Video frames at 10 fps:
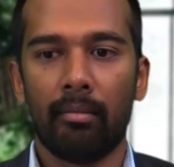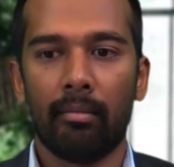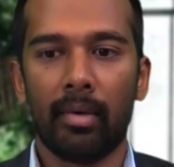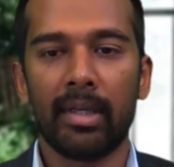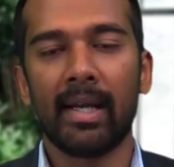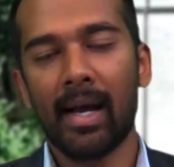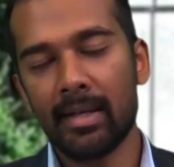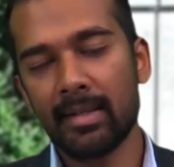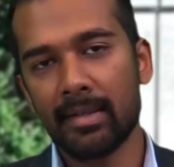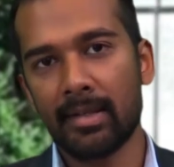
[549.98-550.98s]
But the
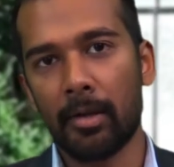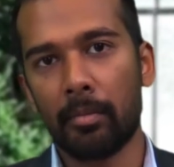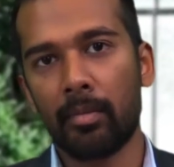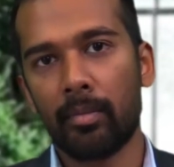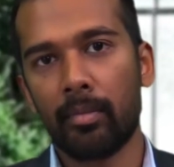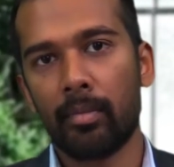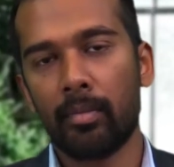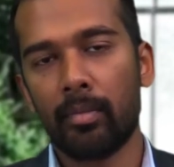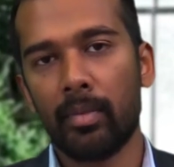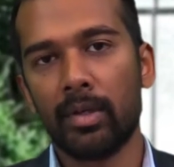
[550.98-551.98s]
caste system
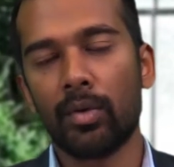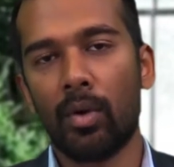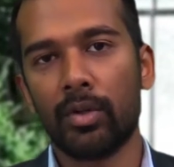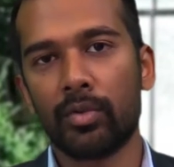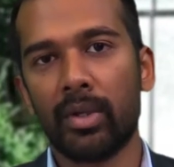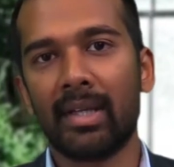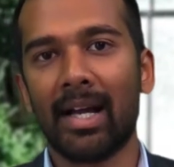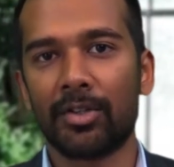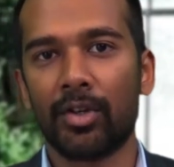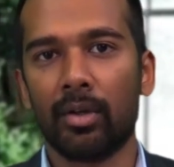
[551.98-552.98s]
is also a
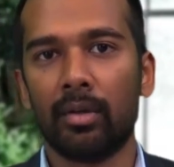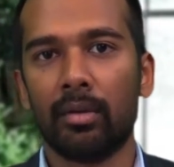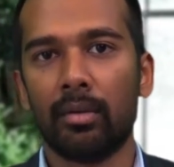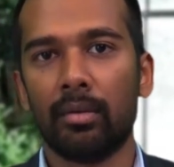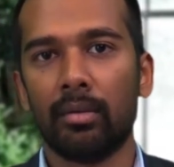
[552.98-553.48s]
natural